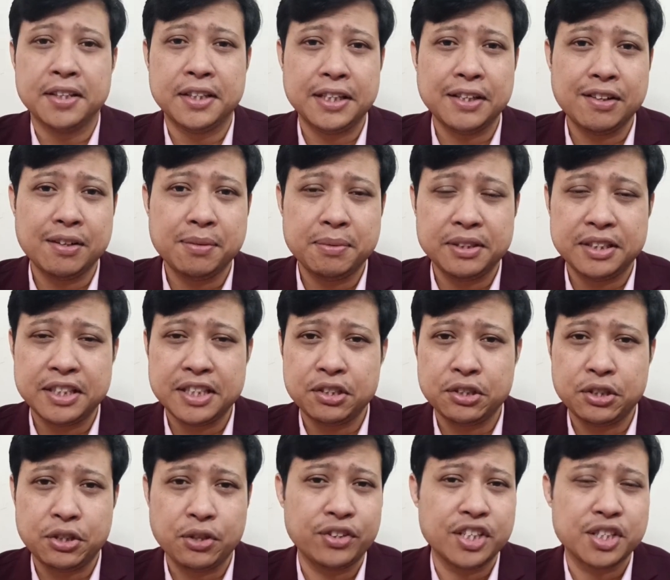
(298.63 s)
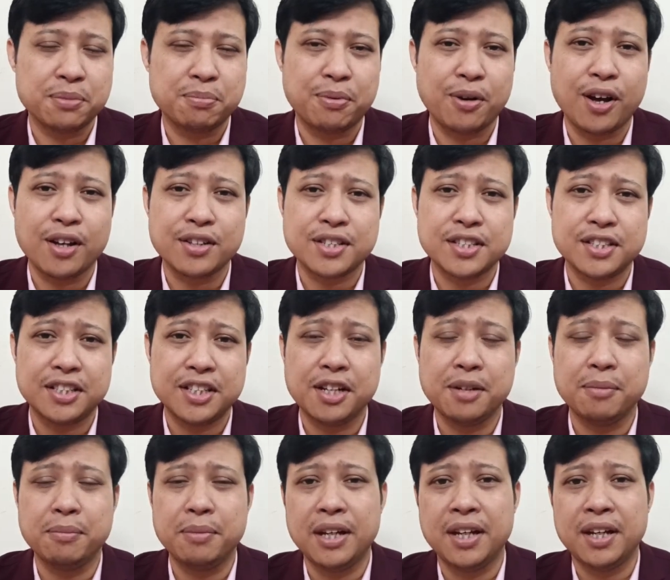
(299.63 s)
during this process
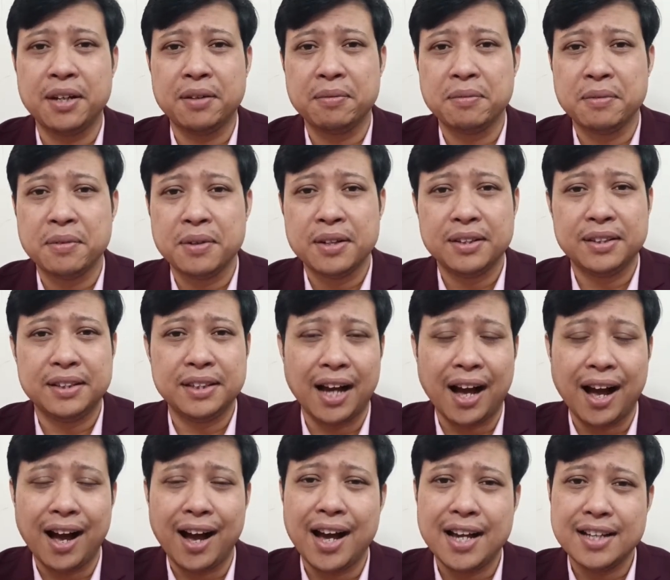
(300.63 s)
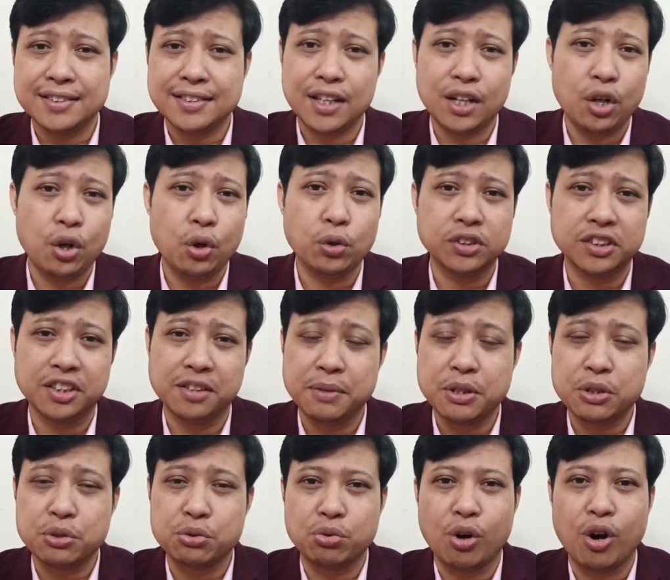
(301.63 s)
there'll be the highs and lows, there'll
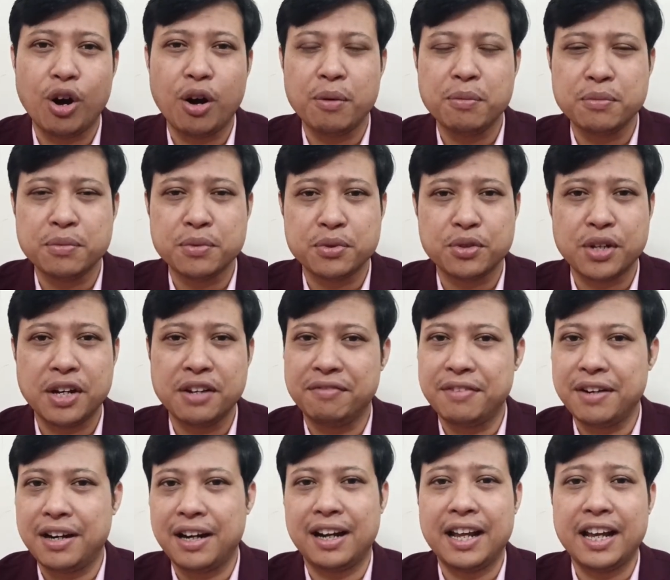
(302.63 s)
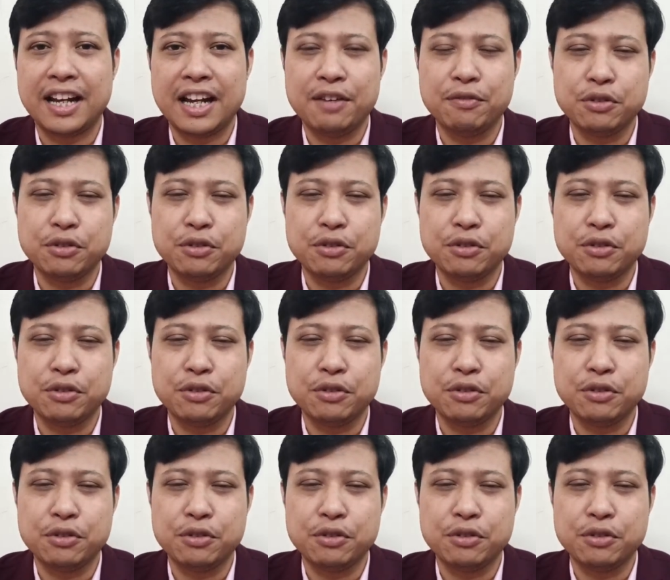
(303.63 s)
be storms. So I felt like I